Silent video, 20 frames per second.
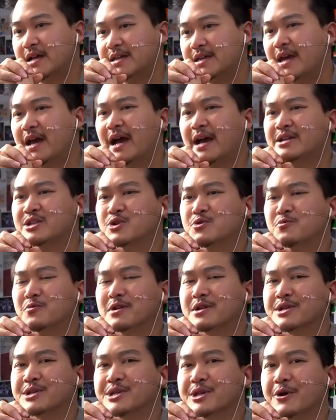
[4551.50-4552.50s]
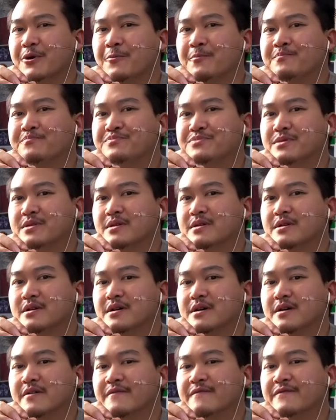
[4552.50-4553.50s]
Yeah, I do want to sell
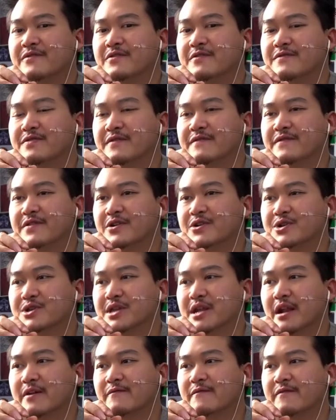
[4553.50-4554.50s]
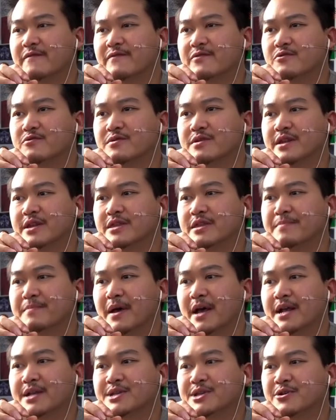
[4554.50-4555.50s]
a few of the figures that I've reviewed in the
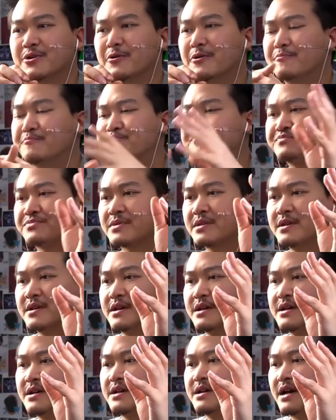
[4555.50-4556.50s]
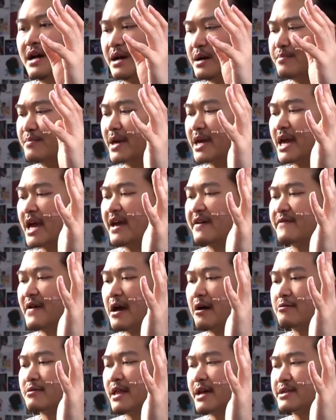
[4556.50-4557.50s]
past. You know what? I may have
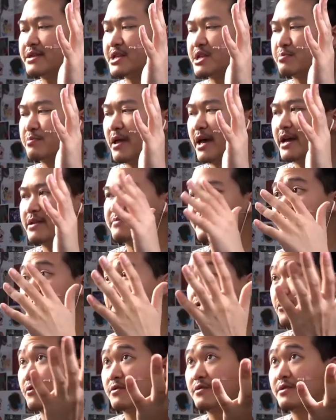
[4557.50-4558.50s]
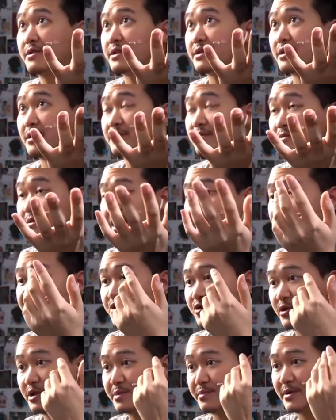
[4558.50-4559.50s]
outlined this plan before in other live
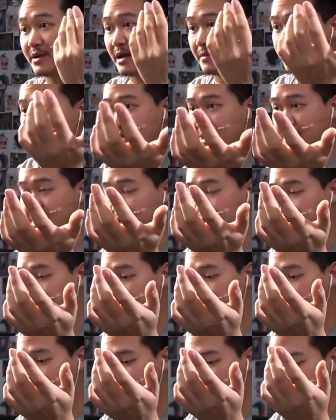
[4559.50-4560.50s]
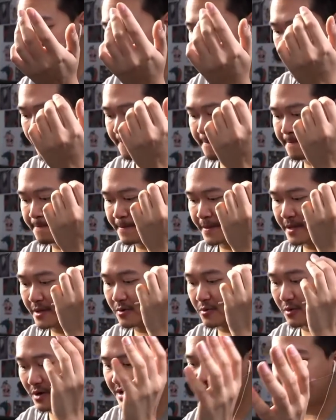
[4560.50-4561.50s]
streams, but I'm just going to say it again right now.
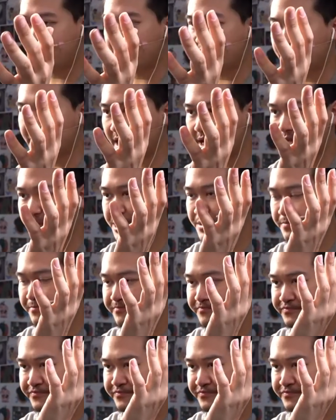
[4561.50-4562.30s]
One of these days,